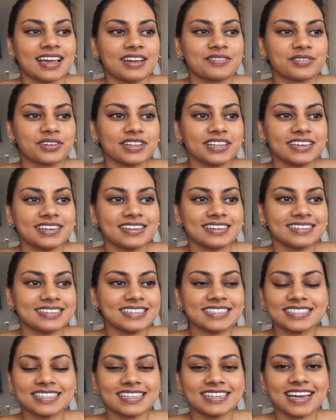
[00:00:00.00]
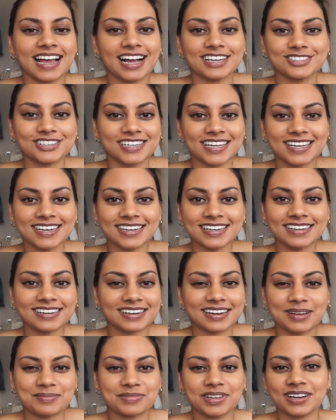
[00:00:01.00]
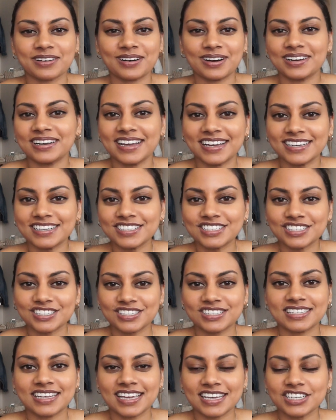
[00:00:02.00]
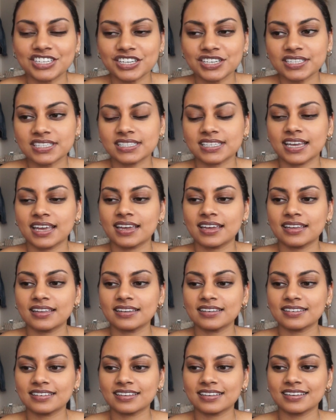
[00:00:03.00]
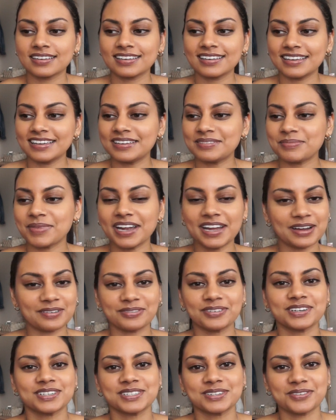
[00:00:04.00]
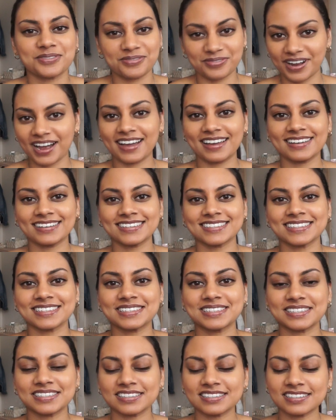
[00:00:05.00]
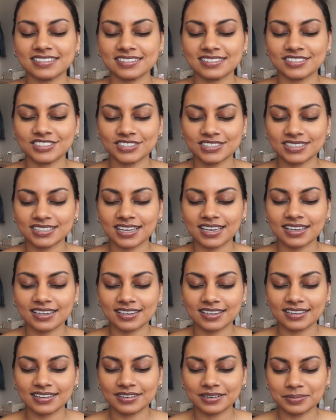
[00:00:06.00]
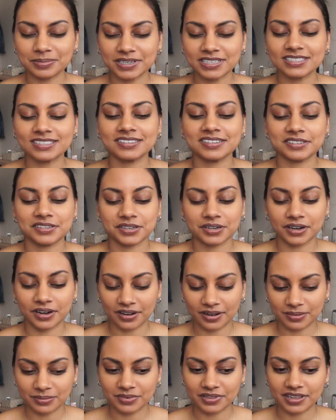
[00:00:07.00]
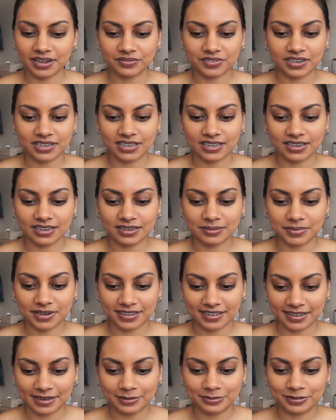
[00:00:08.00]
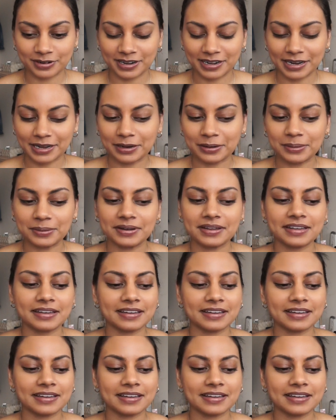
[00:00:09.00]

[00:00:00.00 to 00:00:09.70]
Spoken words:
really easily agitated, and I'm like on edge and just anxious. And in my effort to find just like inner peace and inner calm with everything in my life right now,